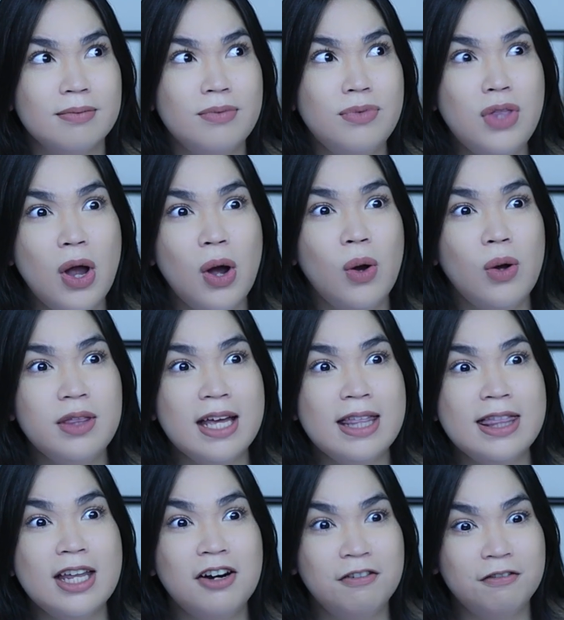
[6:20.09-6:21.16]
know
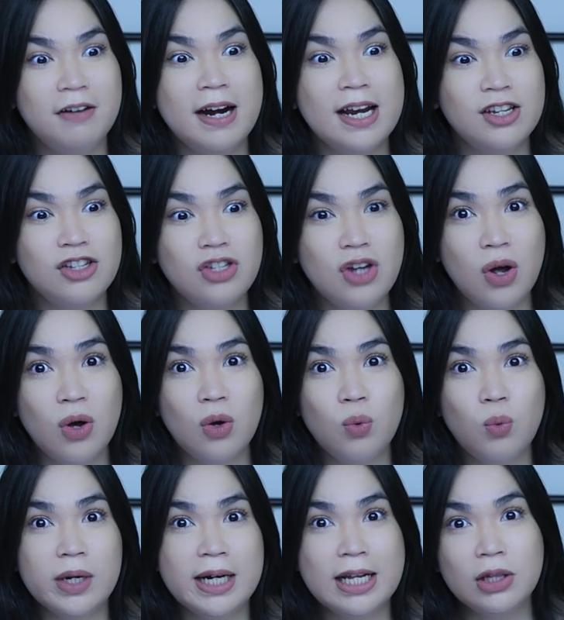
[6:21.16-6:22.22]
that their friends know
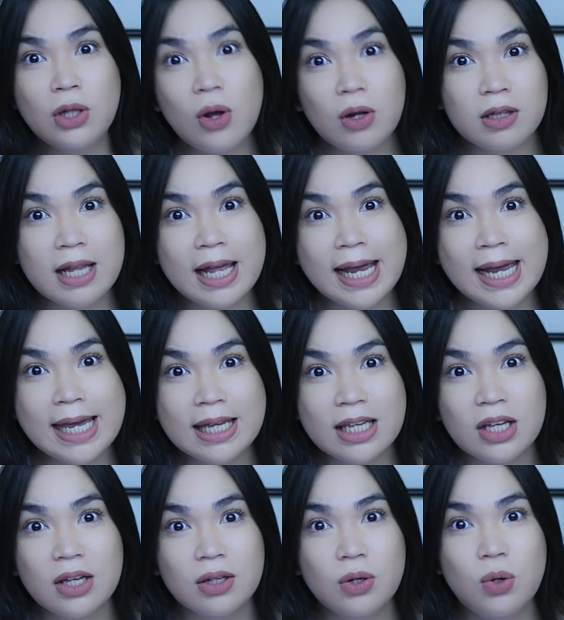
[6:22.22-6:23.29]
what I look
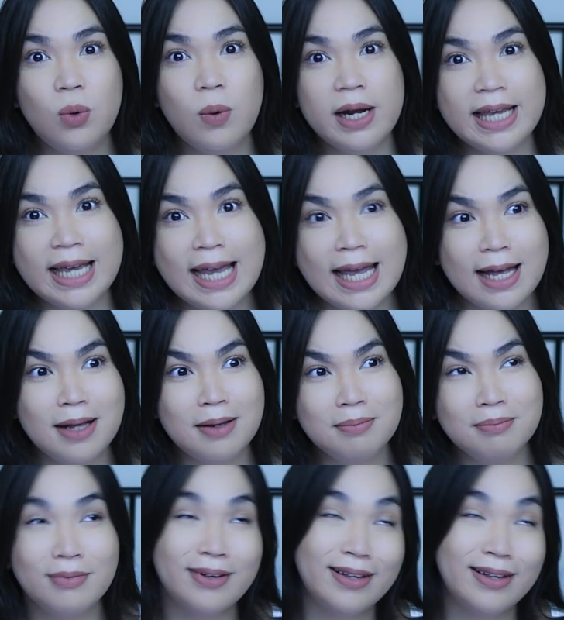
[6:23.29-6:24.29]
like, who I am.